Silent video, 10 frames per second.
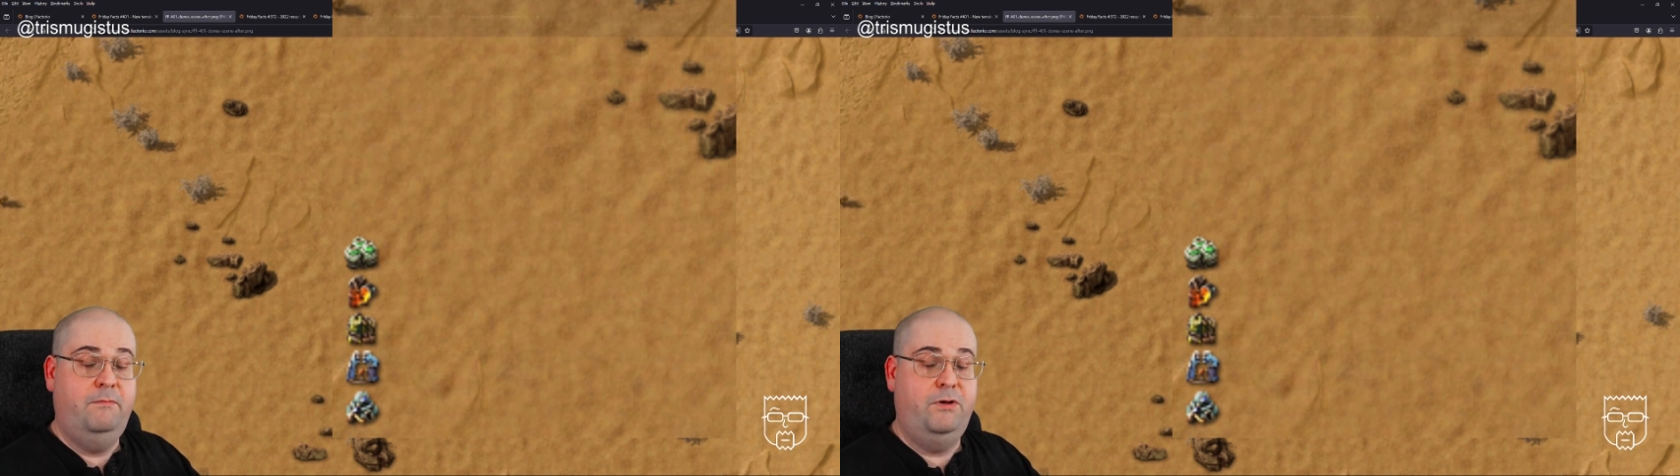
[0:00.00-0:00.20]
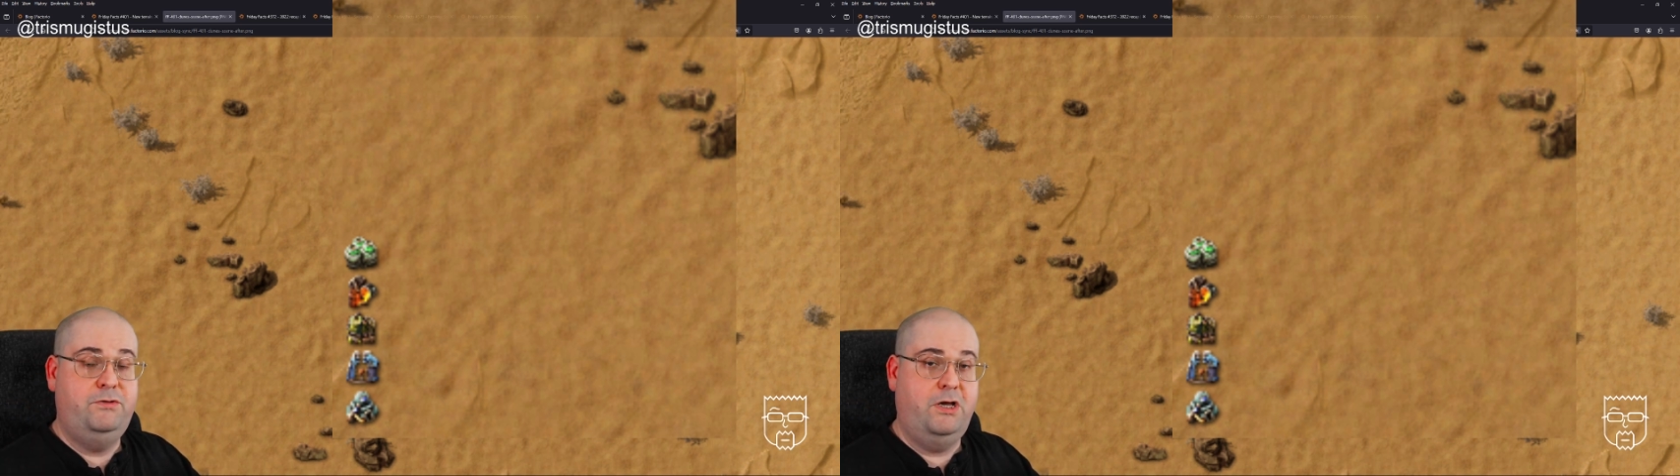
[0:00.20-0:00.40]

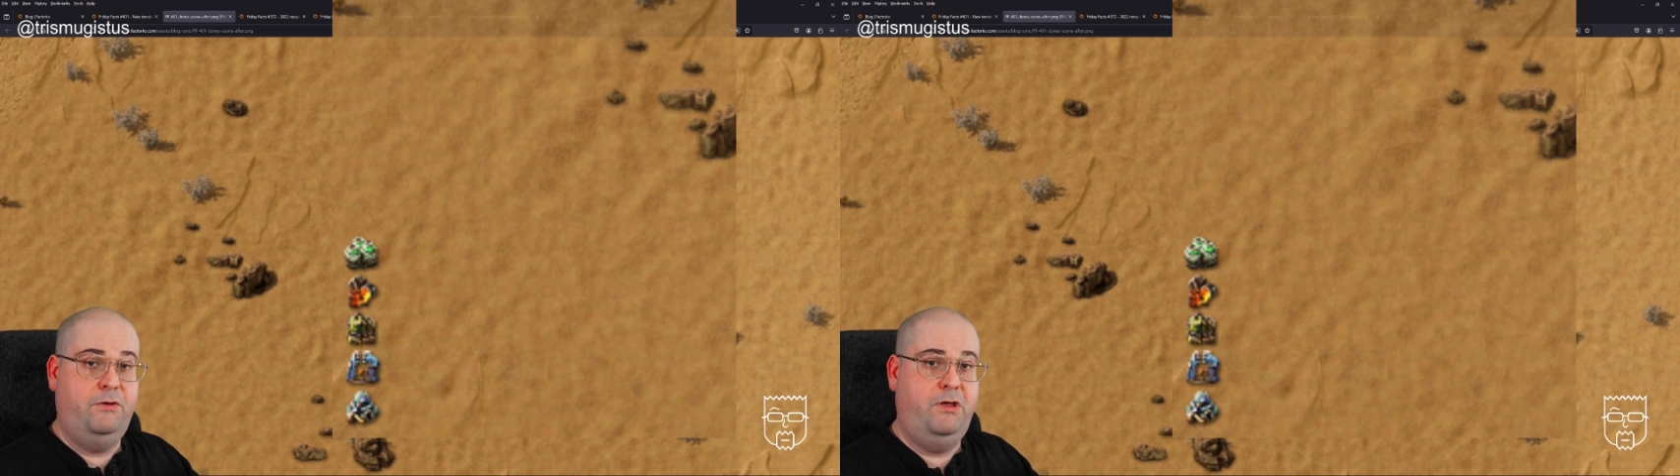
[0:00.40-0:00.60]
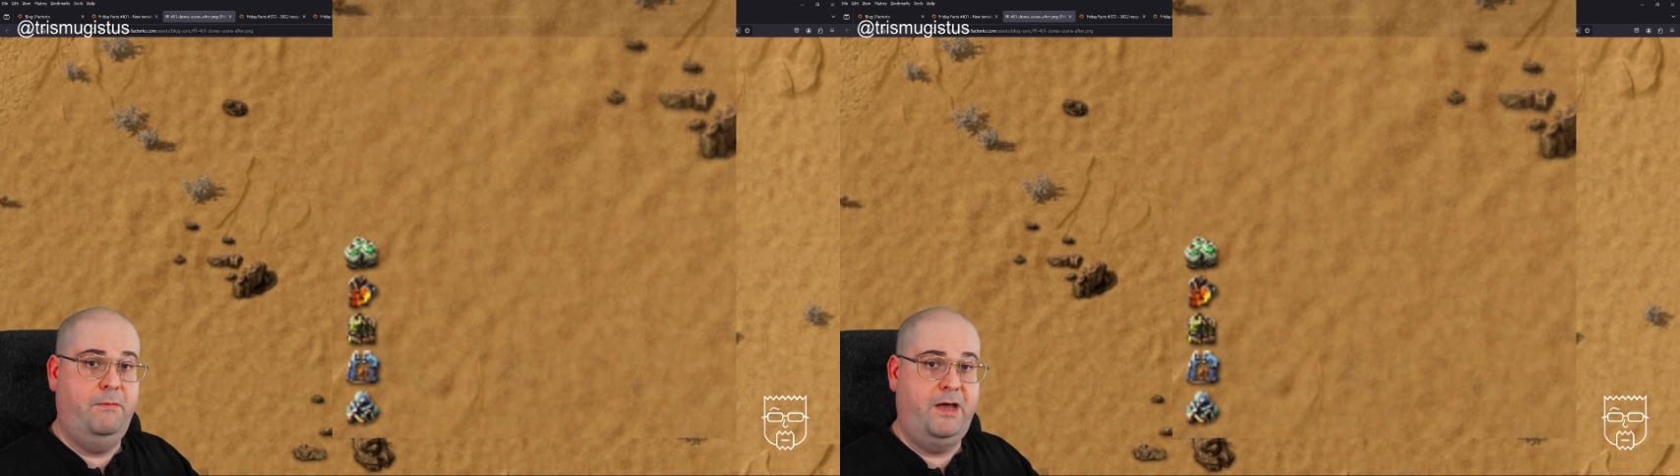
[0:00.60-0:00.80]

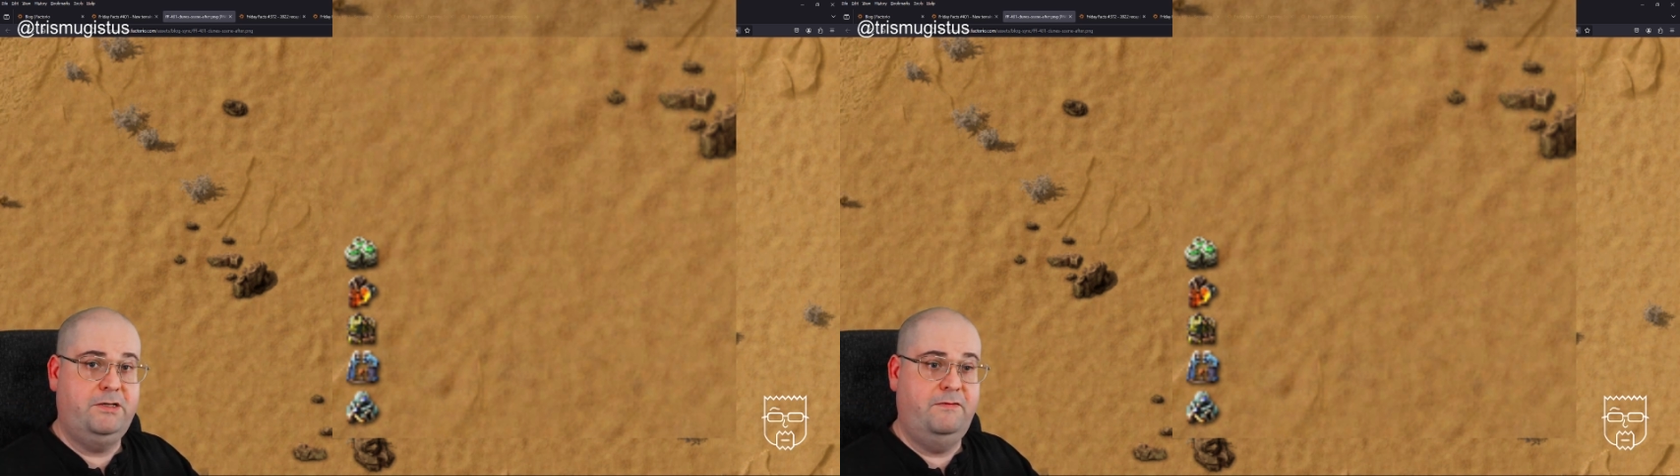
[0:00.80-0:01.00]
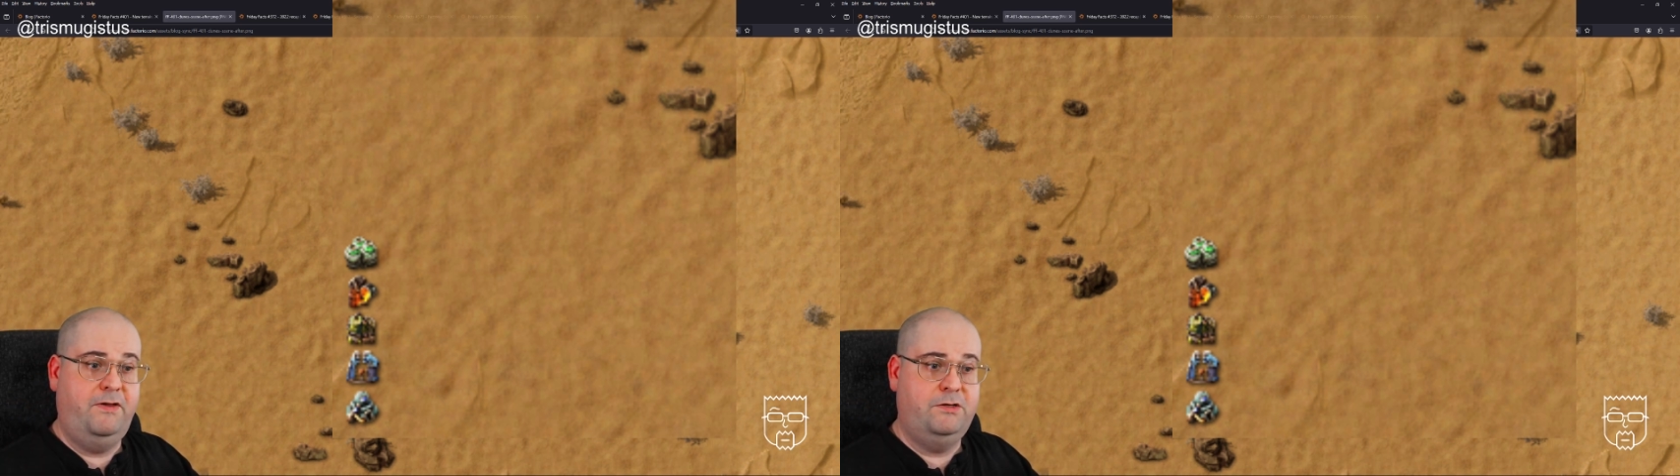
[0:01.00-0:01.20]
plutonium
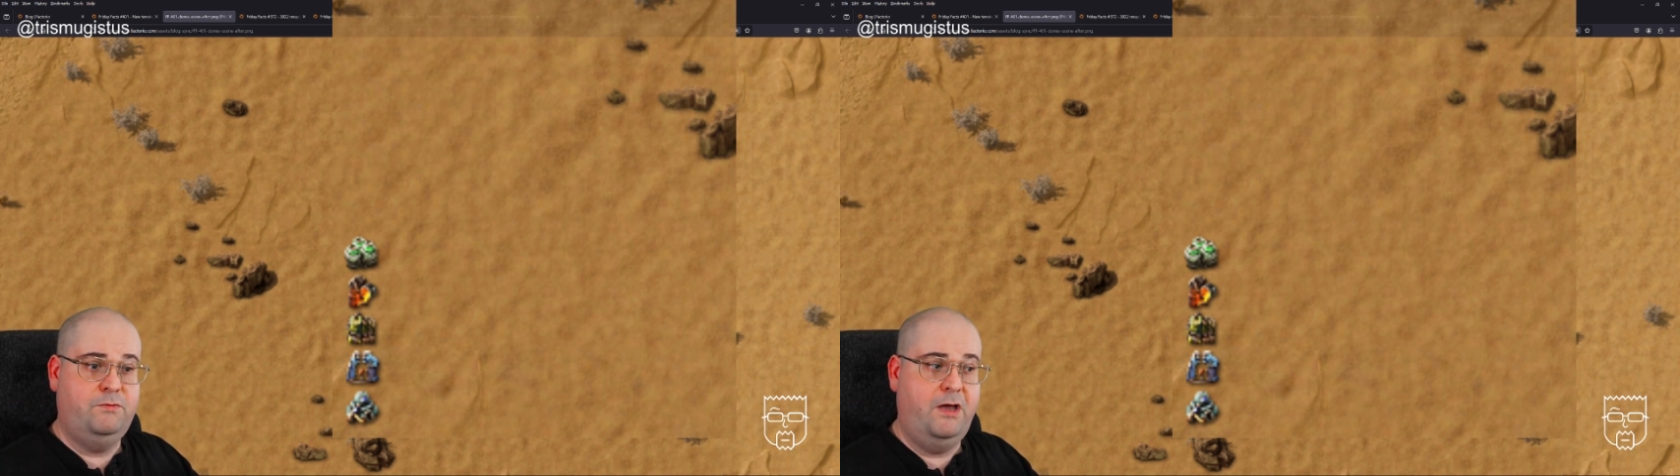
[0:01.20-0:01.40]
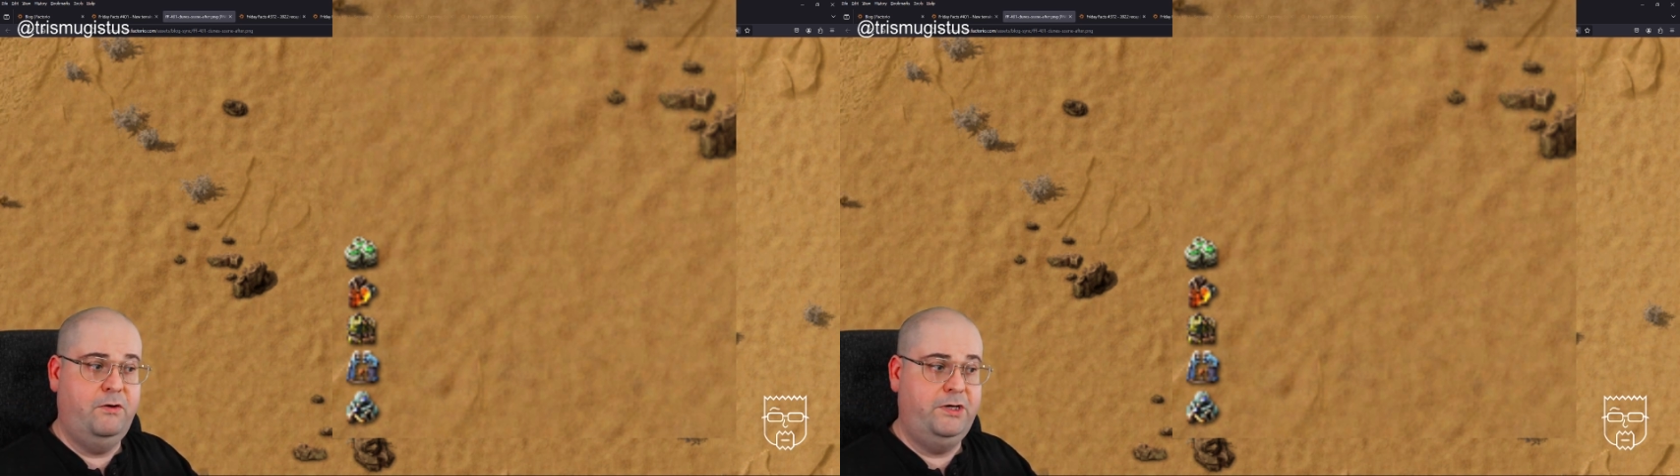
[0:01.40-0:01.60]
out of it as well,